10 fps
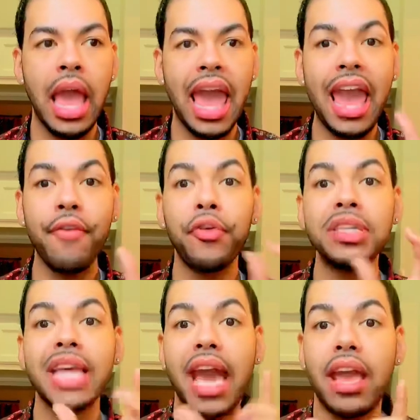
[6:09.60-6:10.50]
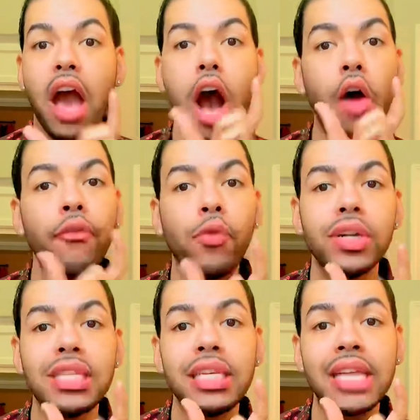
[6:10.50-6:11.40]
every day, all
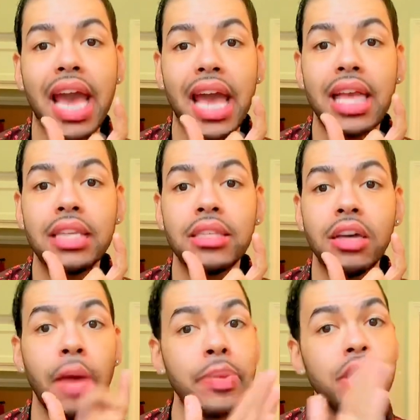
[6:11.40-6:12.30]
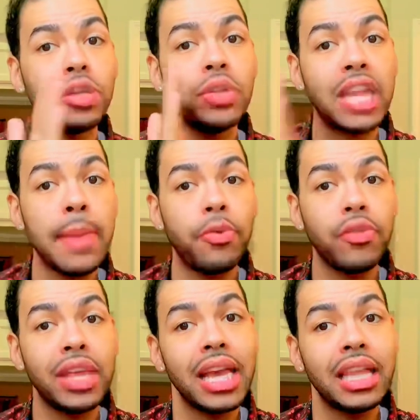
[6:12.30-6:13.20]
14 days, up until the day before
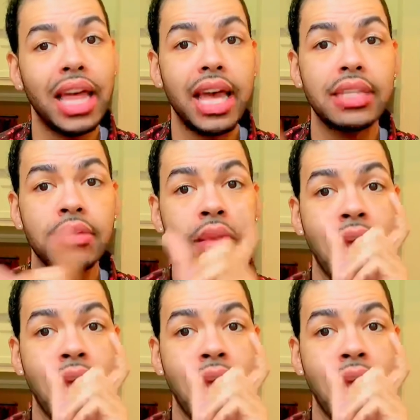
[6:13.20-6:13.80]
the NCLEX,